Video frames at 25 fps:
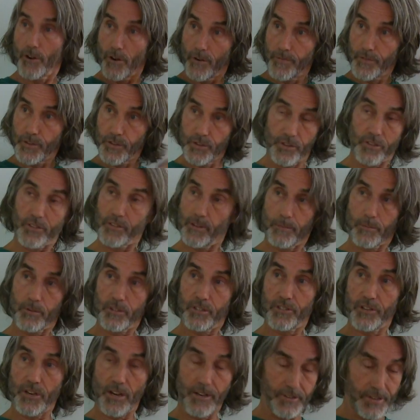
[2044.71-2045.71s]
nervous system
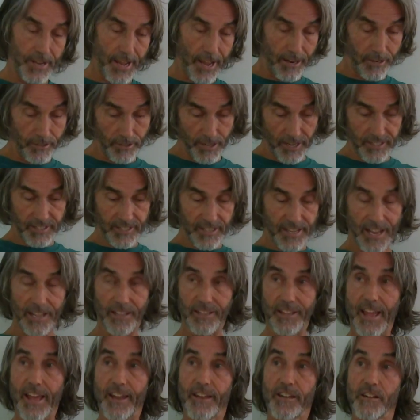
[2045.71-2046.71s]
shut down. Luckily, I
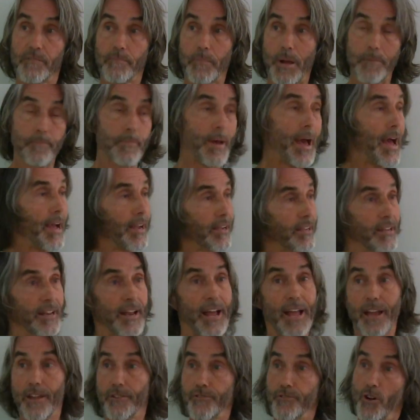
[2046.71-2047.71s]
landed on my back, and
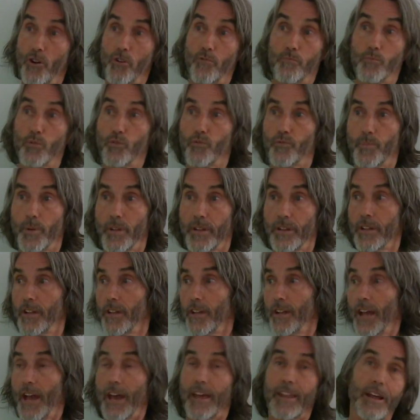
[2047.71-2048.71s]
I had no movement.
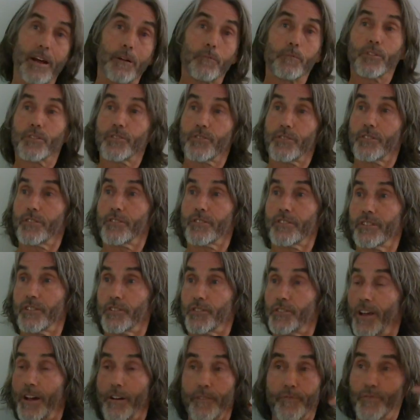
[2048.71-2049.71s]
And I was just the
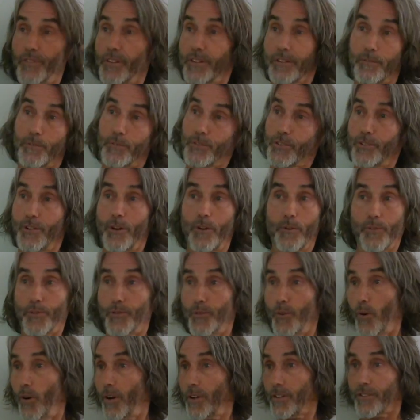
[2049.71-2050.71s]
selfing. There was no
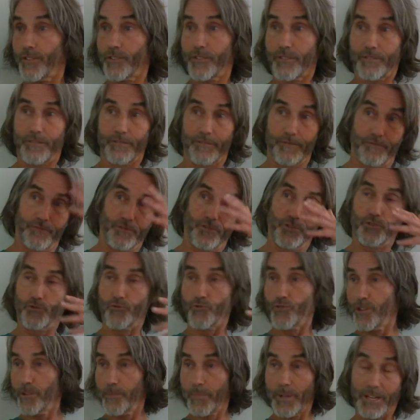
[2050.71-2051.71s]
thoughts,
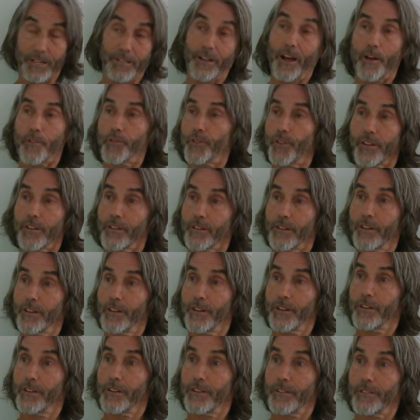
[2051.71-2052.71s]
streaming, nothing.
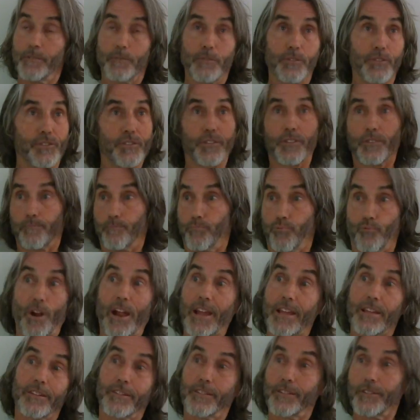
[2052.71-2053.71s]
It was just
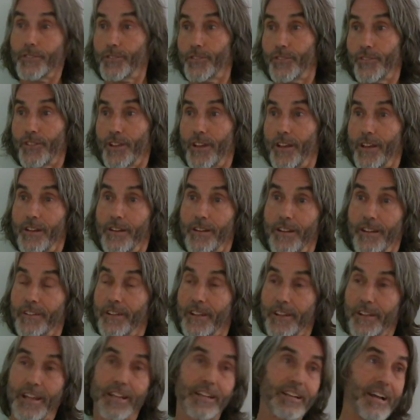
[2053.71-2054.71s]
brightness, yeah. And
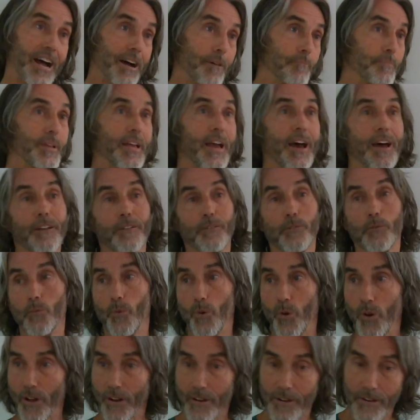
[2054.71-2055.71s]
then they got me out of the
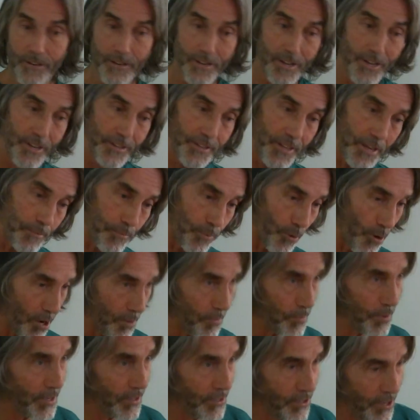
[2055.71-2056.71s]
water. They
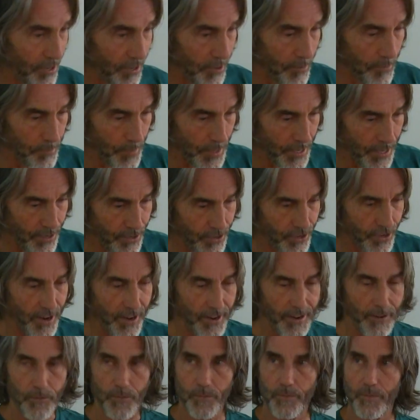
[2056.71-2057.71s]
brought me to the beach
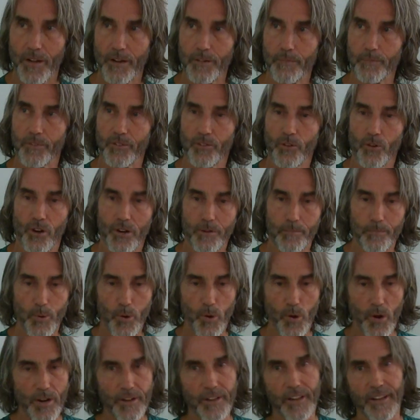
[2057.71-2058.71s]
on a
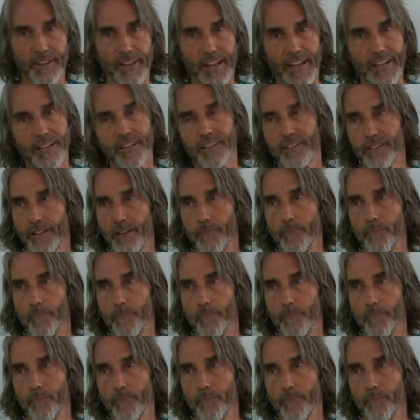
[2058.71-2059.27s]
longboard, and the